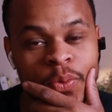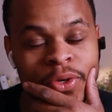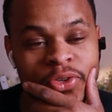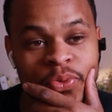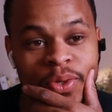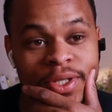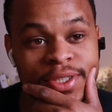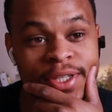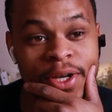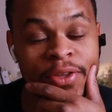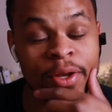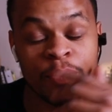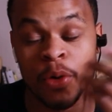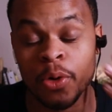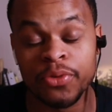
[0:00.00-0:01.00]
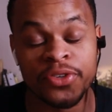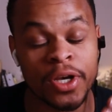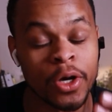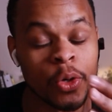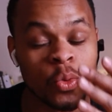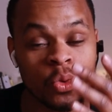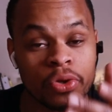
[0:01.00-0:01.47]
which one sound. They both
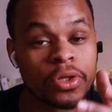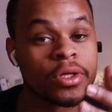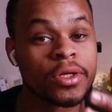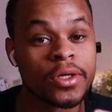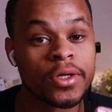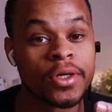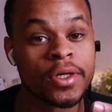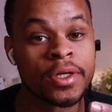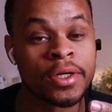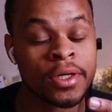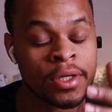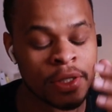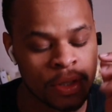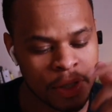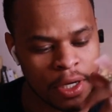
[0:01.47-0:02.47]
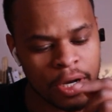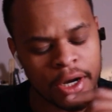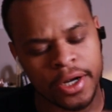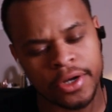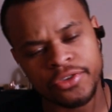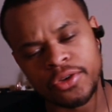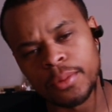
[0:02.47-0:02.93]
sound really good.
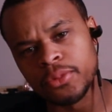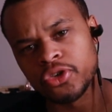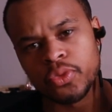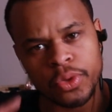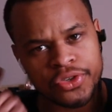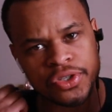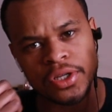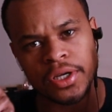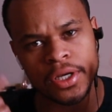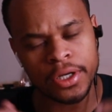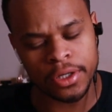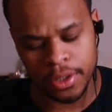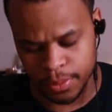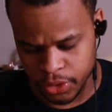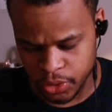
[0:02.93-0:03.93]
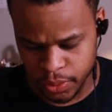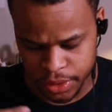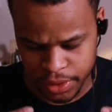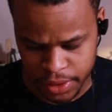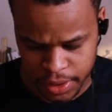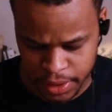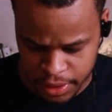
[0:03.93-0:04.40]
All right, so I'm gonna switch the ear. I'm gonna
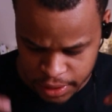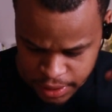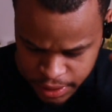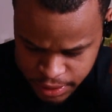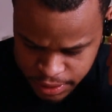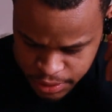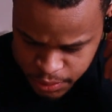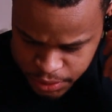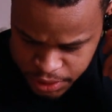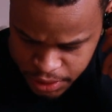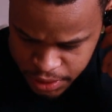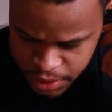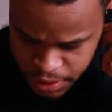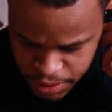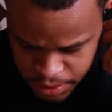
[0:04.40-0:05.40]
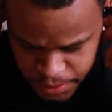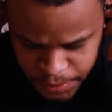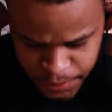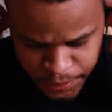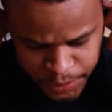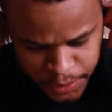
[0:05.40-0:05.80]
switch the switch the ears.